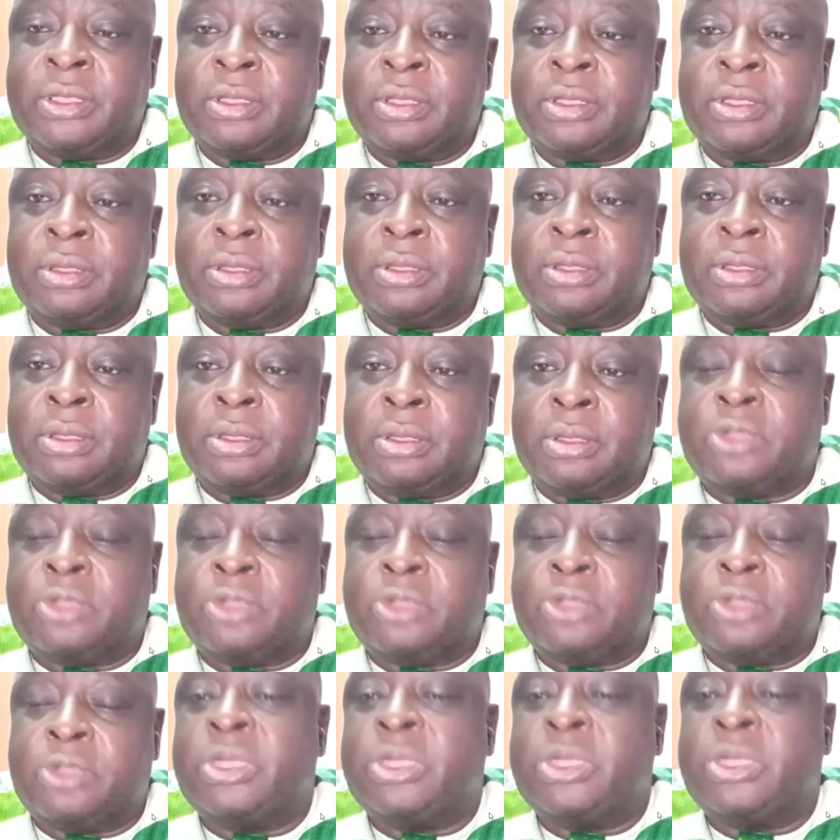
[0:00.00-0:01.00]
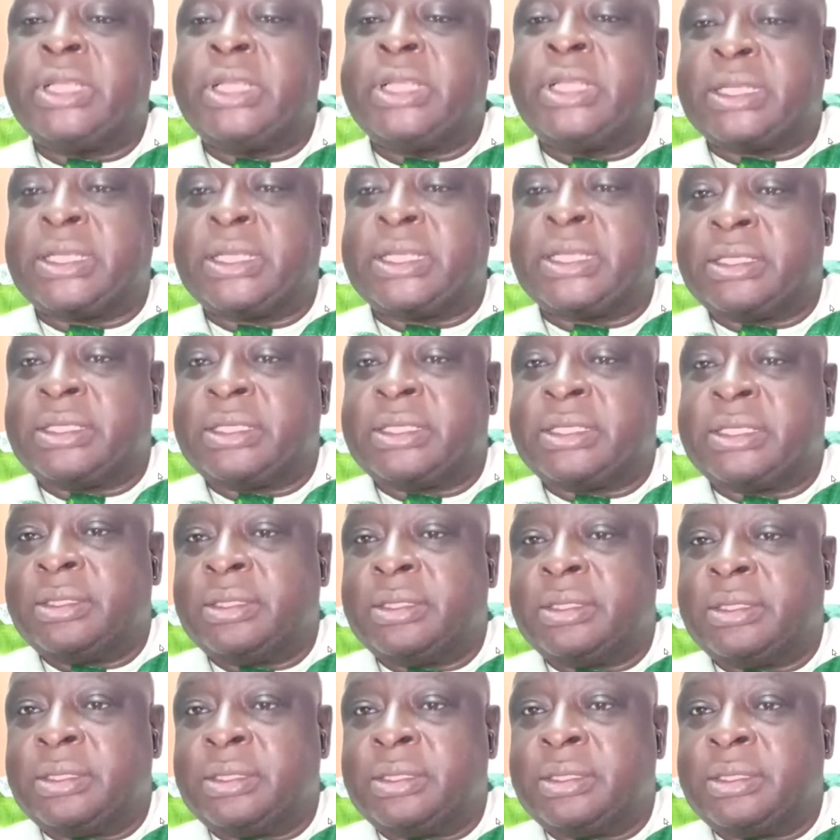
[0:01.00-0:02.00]
Not only that,
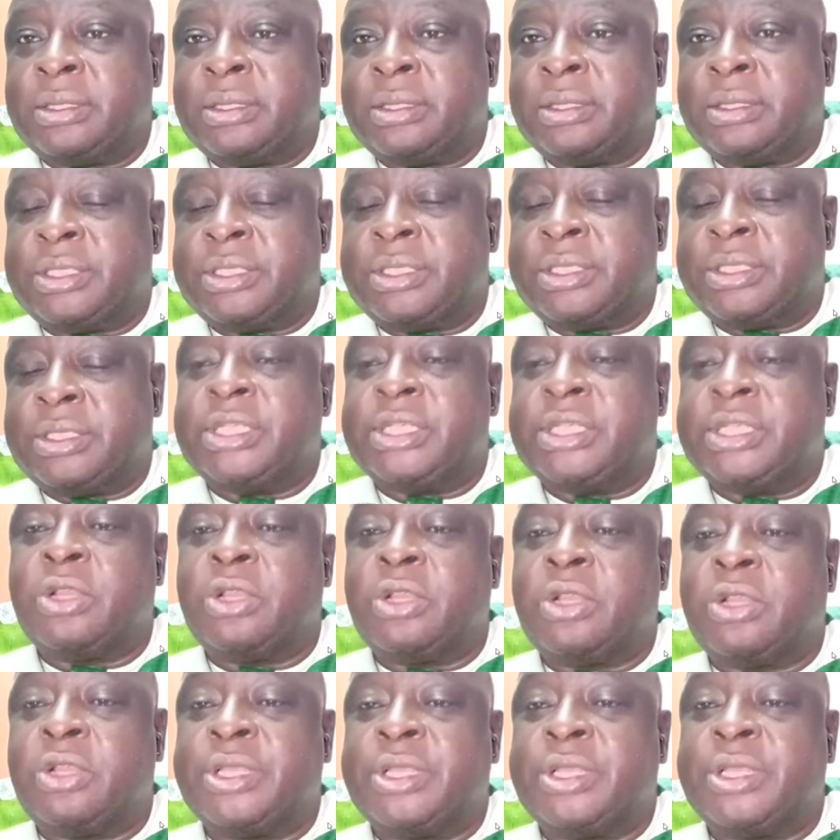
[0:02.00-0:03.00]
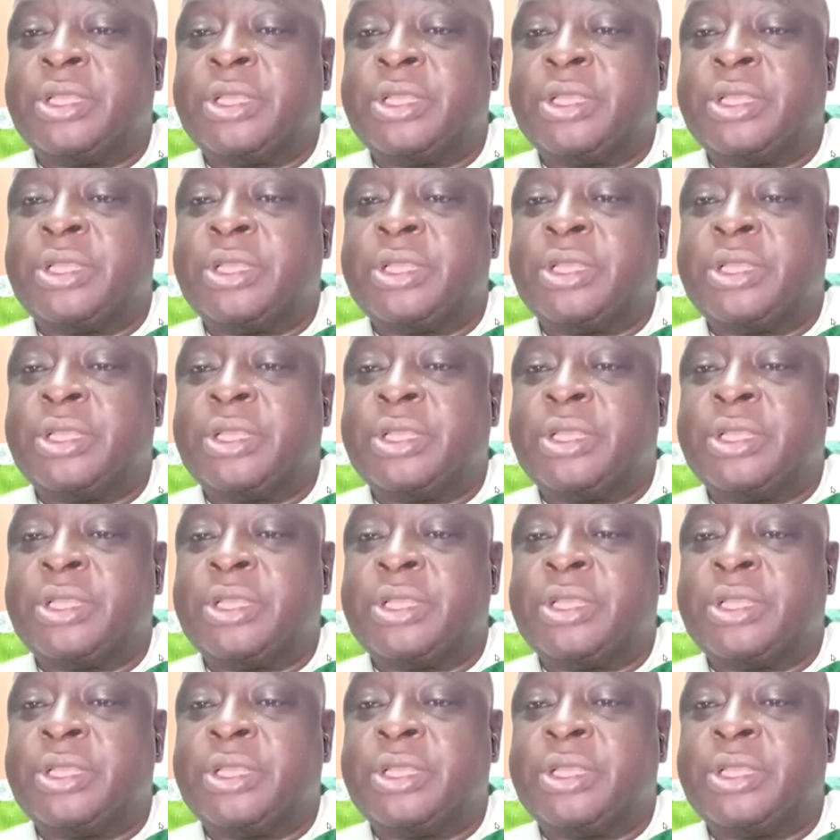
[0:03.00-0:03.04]
Chidi Lloyd,